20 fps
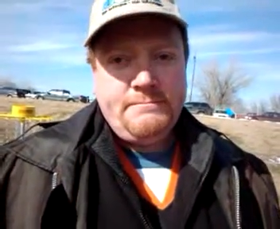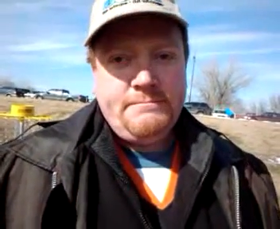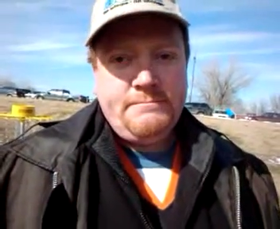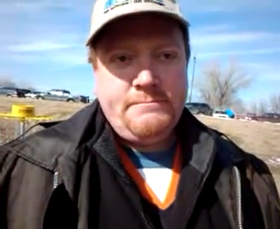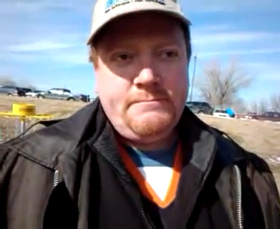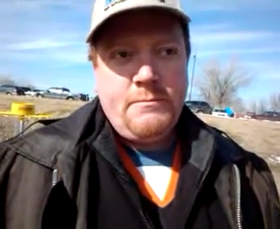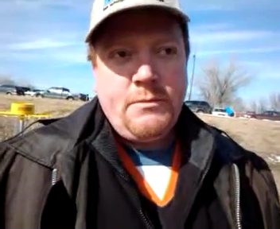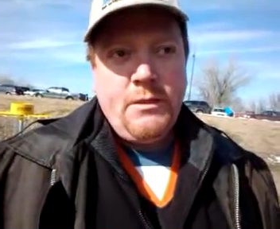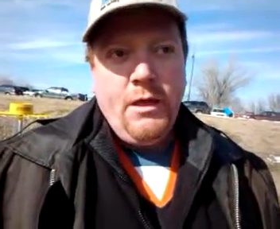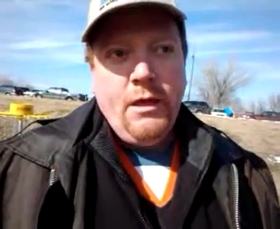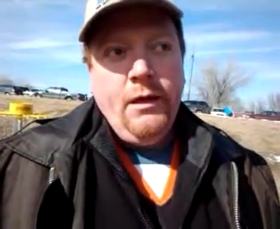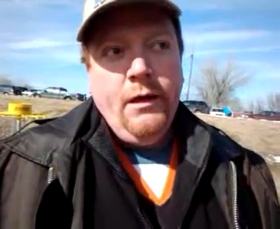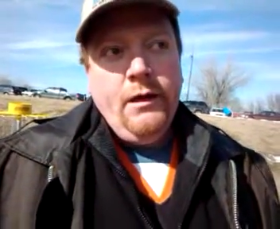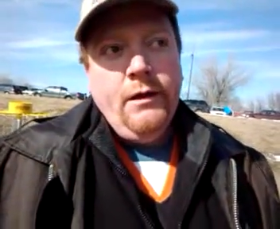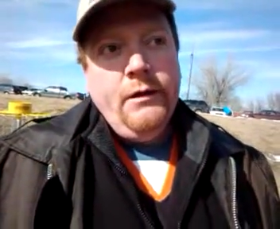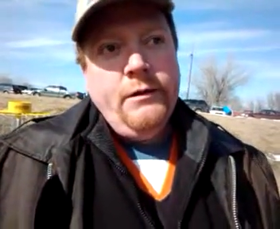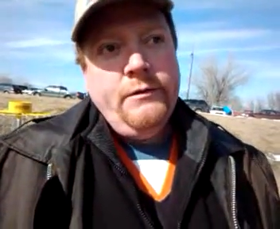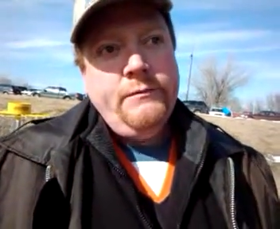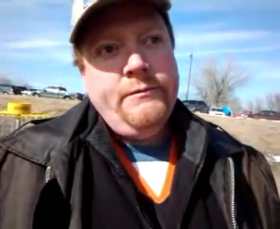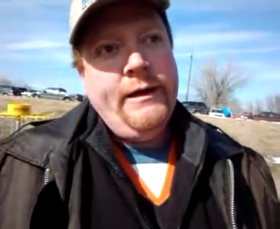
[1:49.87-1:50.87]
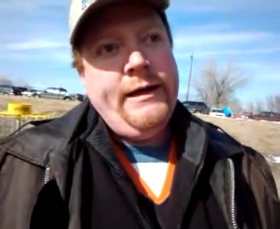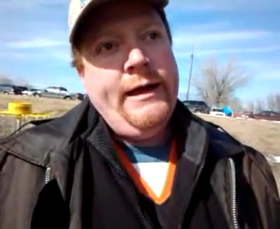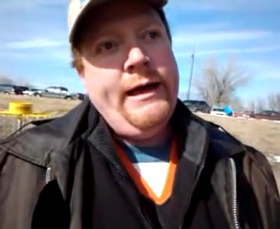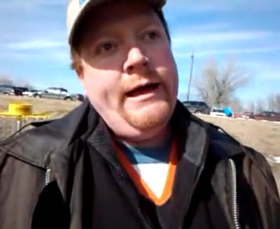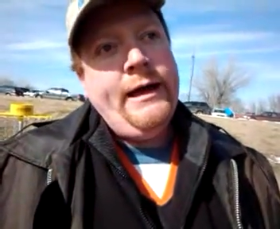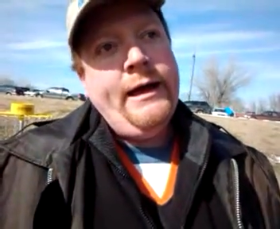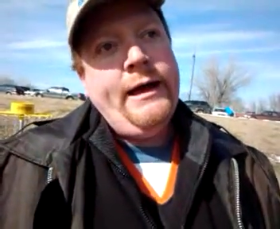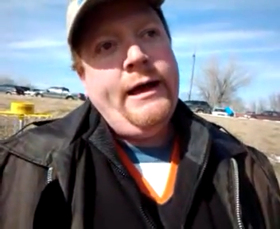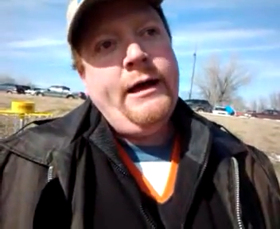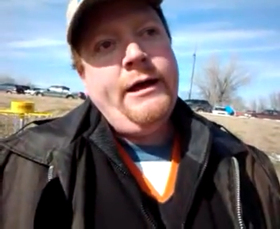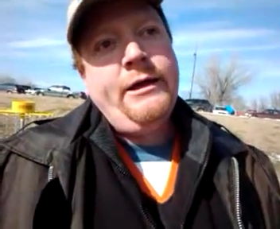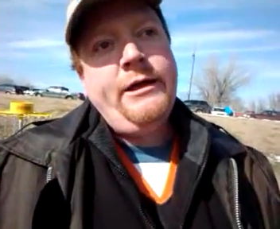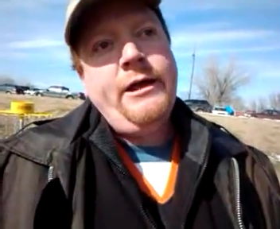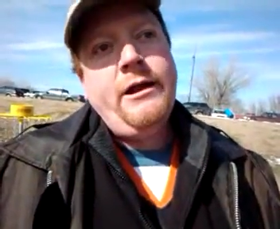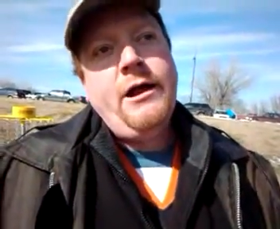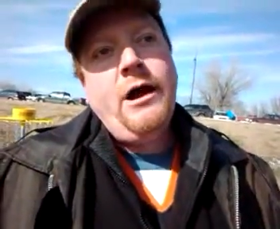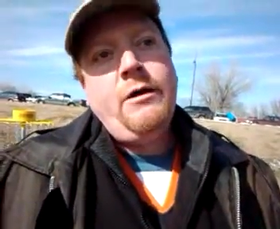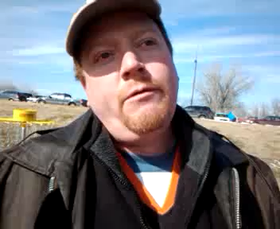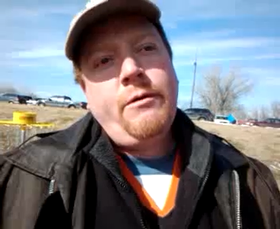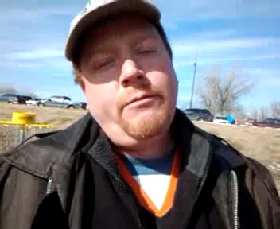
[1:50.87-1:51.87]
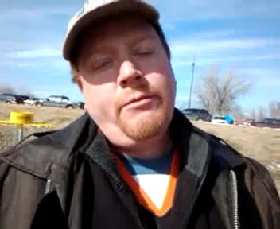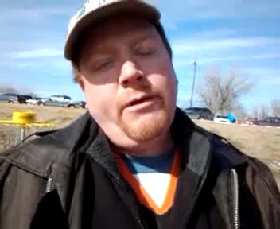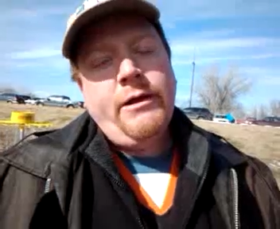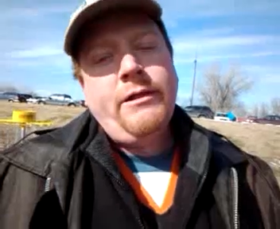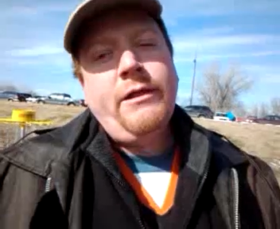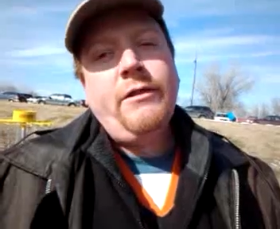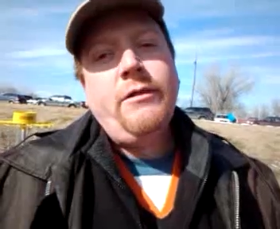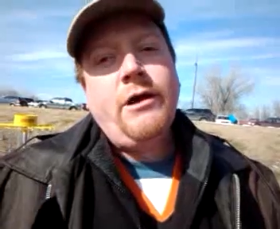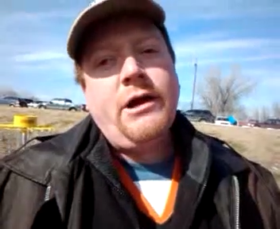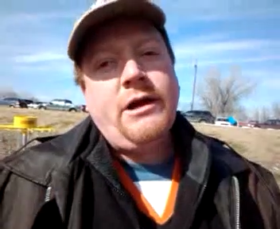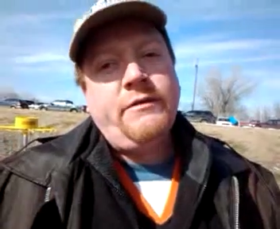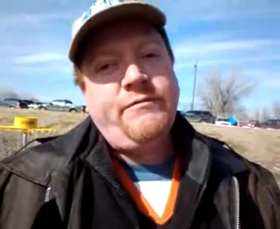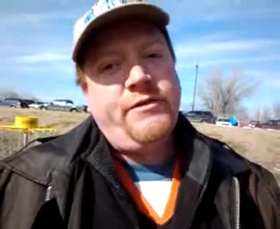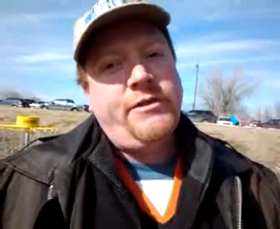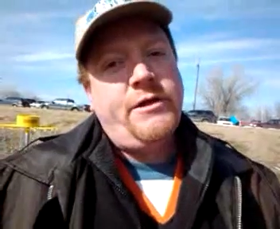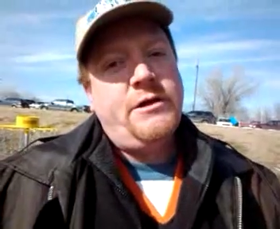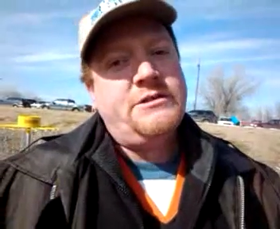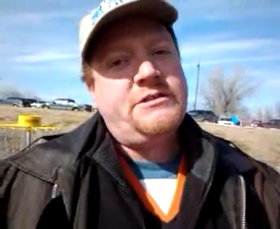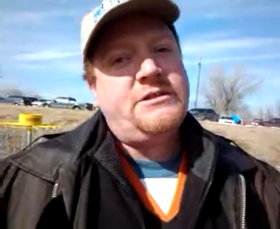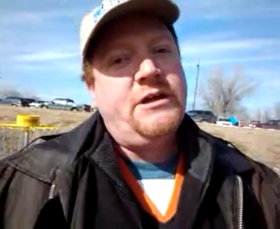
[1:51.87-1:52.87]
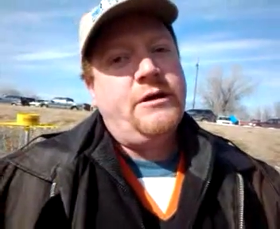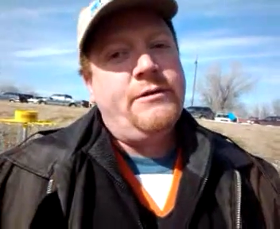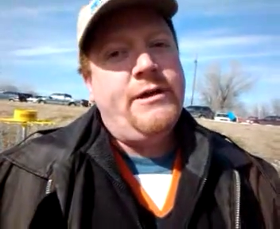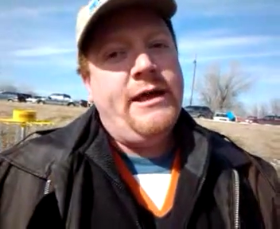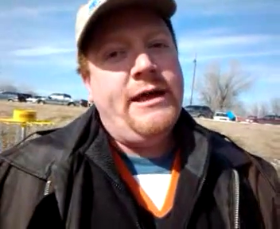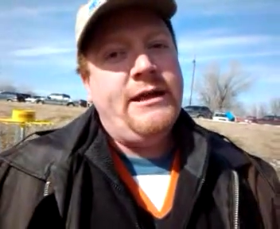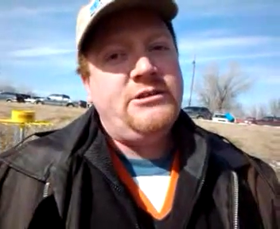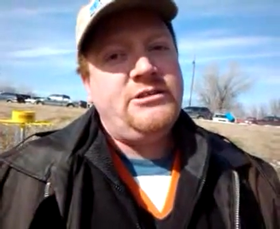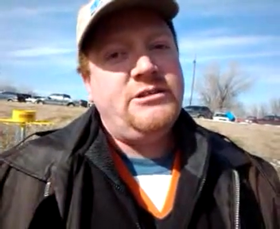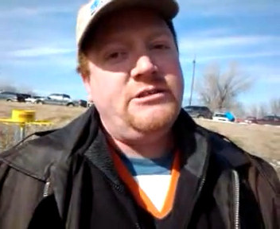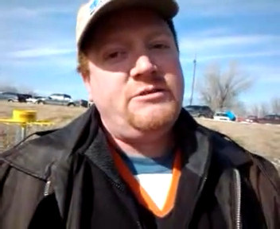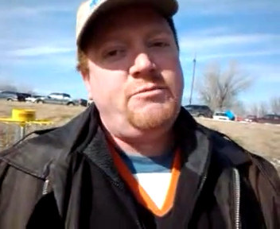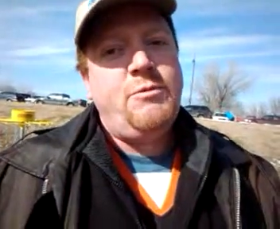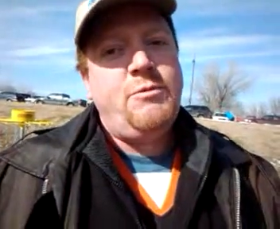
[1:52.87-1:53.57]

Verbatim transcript: dollars, or donate? Well, you know, we're really looking for those donations.